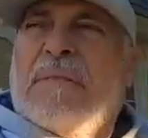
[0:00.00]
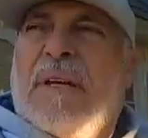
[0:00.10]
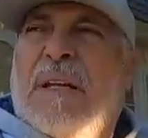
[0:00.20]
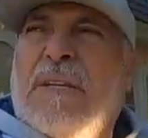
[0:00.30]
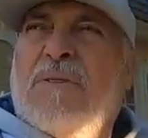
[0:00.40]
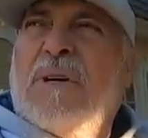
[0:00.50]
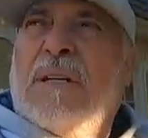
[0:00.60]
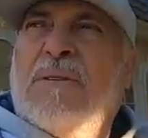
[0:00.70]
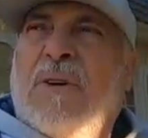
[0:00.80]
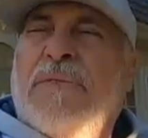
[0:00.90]
I'll let you
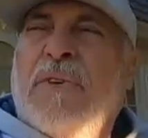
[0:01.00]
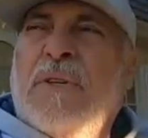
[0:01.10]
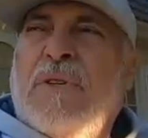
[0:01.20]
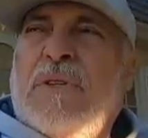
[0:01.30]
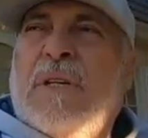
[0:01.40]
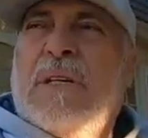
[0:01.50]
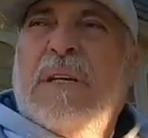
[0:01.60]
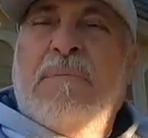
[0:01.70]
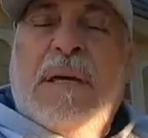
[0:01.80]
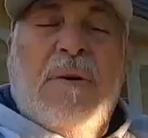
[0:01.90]
guys know if you're interested.
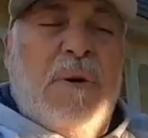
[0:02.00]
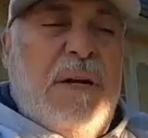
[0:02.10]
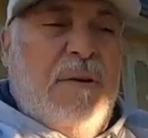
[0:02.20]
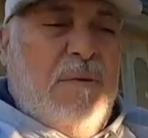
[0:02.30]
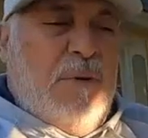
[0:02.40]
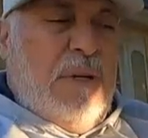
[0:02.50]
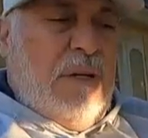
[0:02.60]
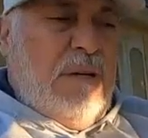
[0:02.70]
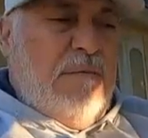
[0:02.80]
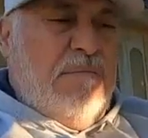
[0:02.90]
And by the way,
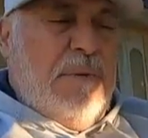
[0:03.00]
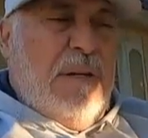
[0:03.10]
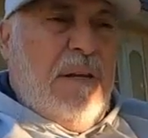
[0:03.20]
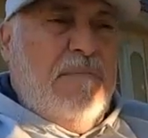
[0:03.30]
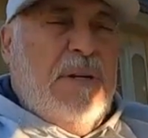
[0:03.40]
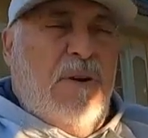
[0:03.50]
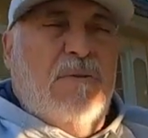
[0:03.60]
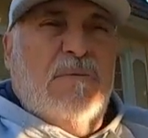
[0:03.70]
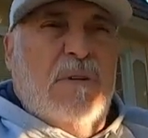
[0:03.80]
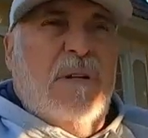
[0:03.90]
let me know
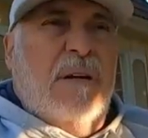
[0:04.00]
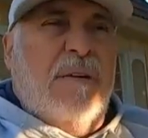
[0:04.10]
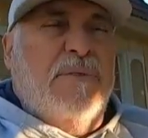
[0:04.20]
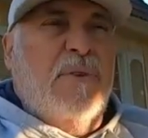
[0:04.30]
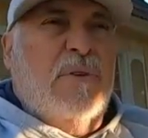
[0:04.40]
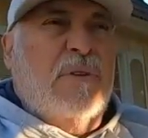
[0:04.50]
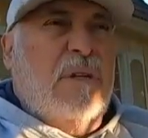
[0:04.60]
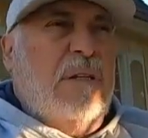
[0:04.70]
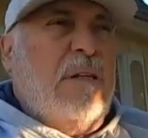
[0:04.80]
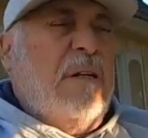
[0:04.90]
if you're interested.